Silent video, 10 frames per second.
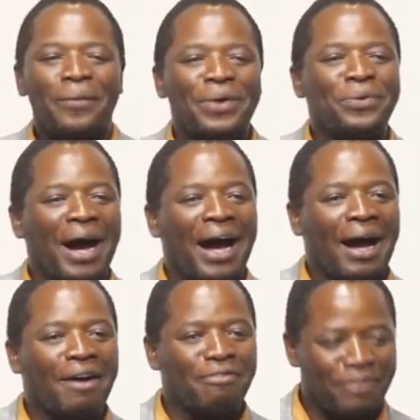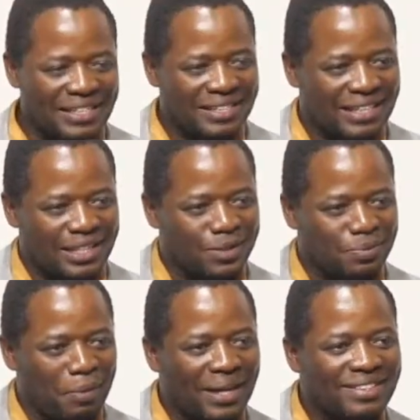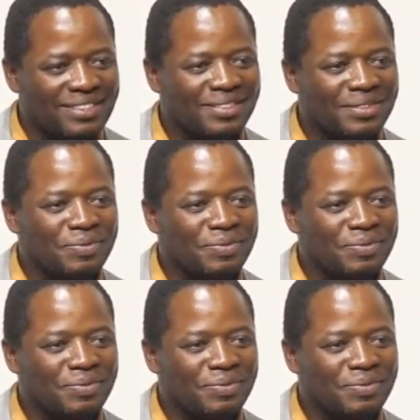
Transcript: when you are facing such moments,